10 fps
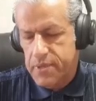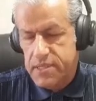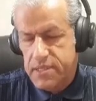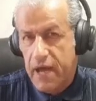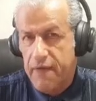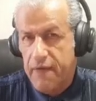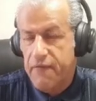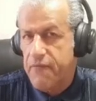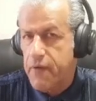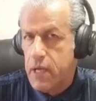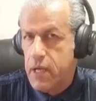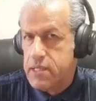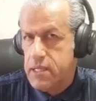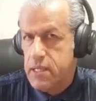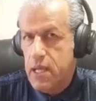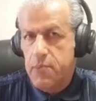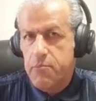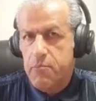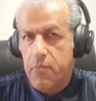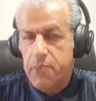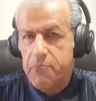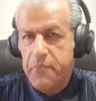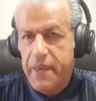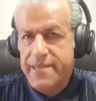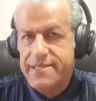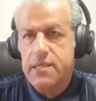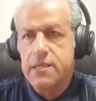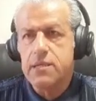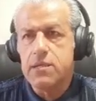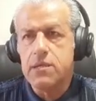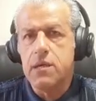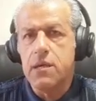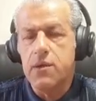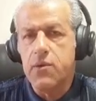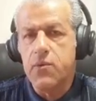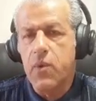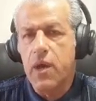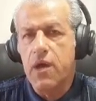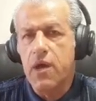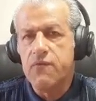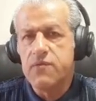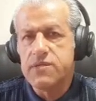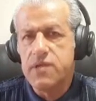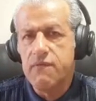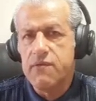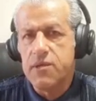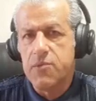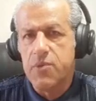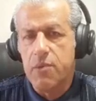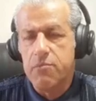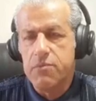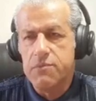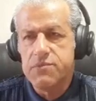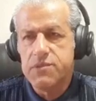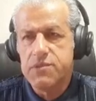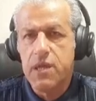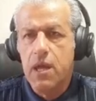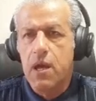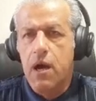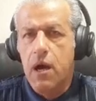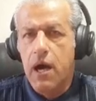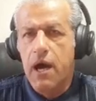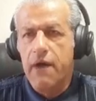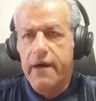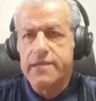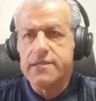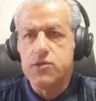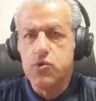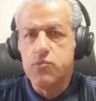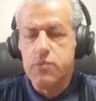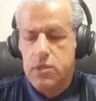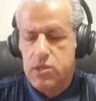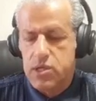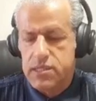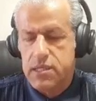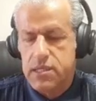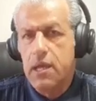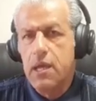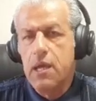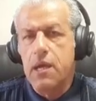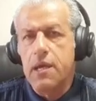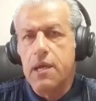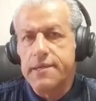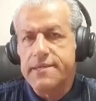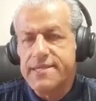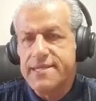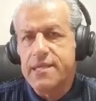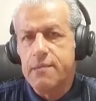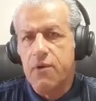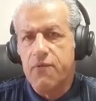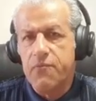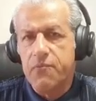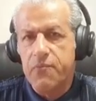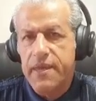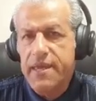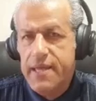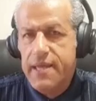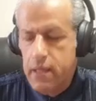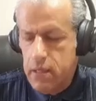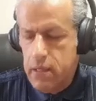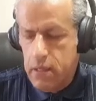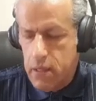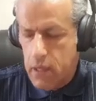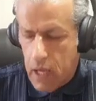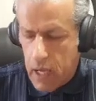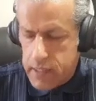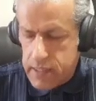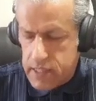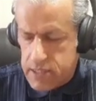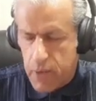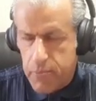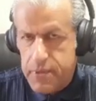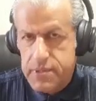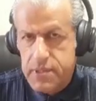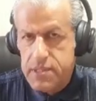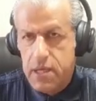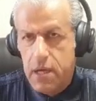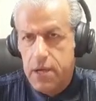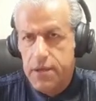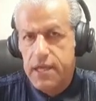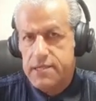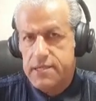I haven't forgotten my basic way of solving the problems, but I have assumed just the system of ethane and its properties are these.